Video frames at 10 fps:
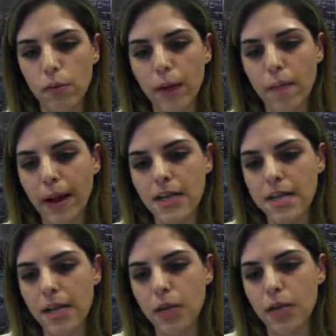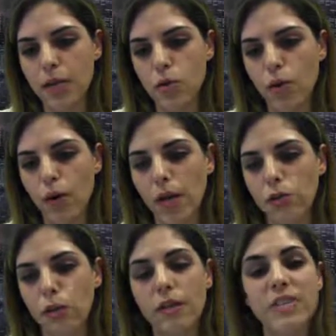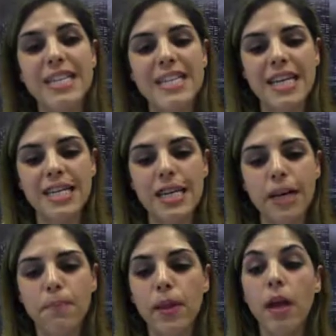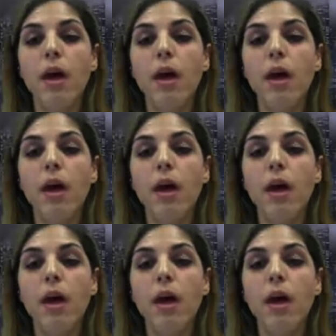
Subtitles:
we might see a retest of 112.60,